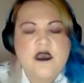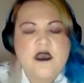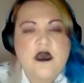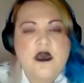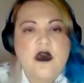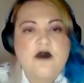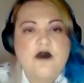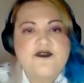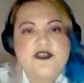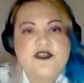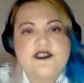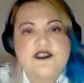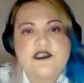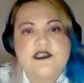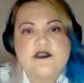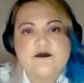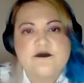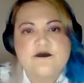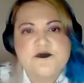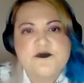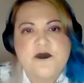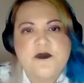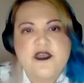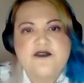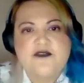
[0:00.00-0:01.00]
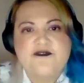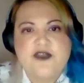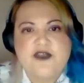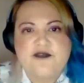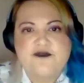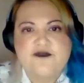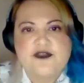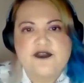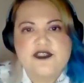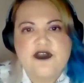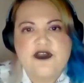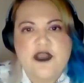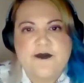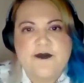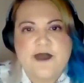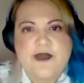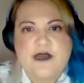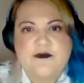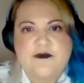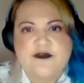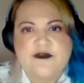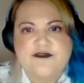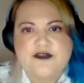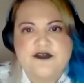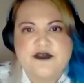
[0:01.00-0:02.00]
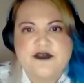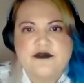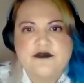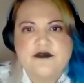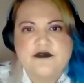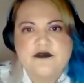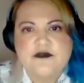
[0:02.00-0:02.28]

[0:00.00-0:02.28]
After dinner was my favourite time, however.